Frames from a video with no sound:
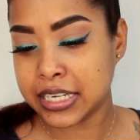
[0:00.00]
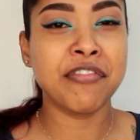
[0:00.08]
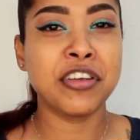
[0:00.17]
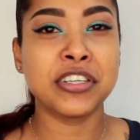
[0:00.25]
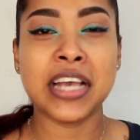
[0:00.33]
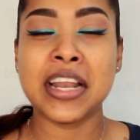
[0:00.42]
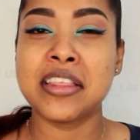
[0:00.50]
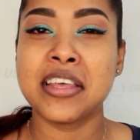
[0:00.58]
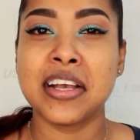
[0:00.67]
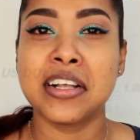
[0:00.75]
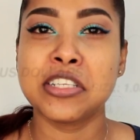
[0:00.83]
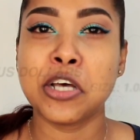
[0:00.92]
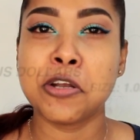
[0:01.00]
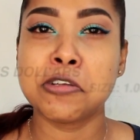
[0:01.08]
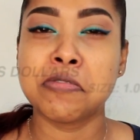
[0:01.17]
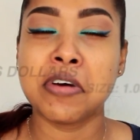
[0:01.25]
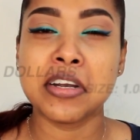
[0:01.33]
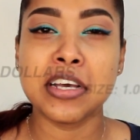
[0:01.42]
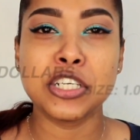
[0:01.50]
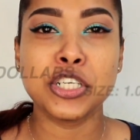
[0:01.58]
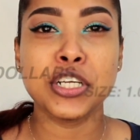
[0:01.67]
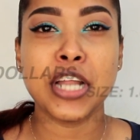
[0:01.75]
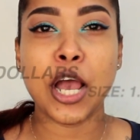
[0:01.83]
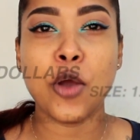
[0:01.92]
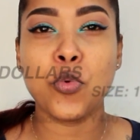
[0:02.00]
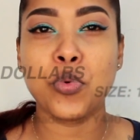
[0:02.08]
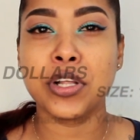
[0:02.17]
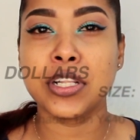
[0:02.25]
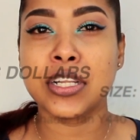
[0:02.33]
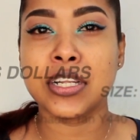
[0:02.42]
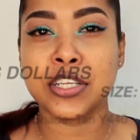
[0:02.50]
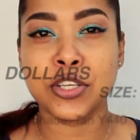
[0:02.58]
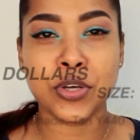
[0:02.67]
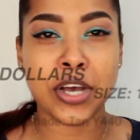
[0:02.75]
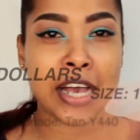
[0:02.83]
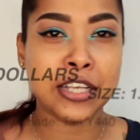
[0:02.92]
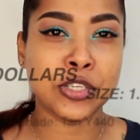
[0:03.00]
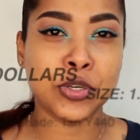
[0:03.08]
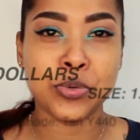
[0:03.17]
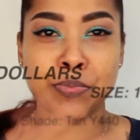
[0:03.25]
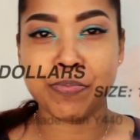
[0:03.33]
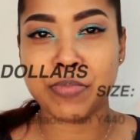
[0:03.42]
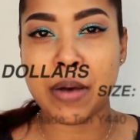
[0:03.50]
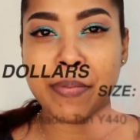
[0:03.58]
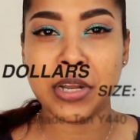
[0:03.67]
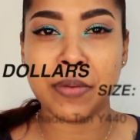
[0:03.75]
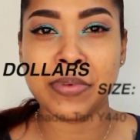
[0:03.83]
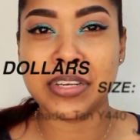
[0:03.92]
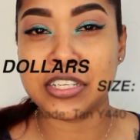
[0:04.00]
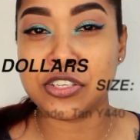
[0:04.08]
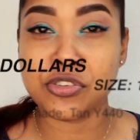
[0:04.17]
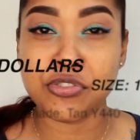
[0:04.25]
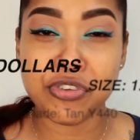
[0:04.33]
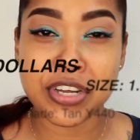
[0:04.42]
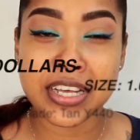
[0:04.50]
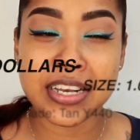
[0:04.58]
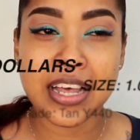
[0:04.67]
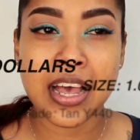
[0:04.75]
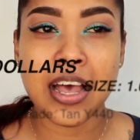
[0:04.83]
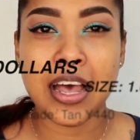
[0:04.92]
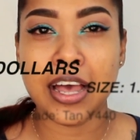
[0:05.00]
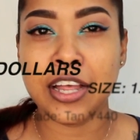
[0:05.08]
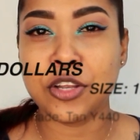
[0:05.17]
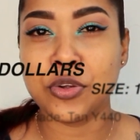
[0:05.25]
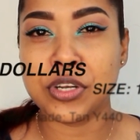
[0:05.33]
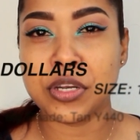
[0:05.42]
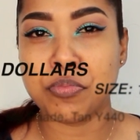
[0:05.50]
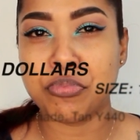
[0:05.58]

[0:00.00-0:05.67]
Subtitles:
If there's anything else on this foundation, I will, you guys know, pop it up in the screen, including the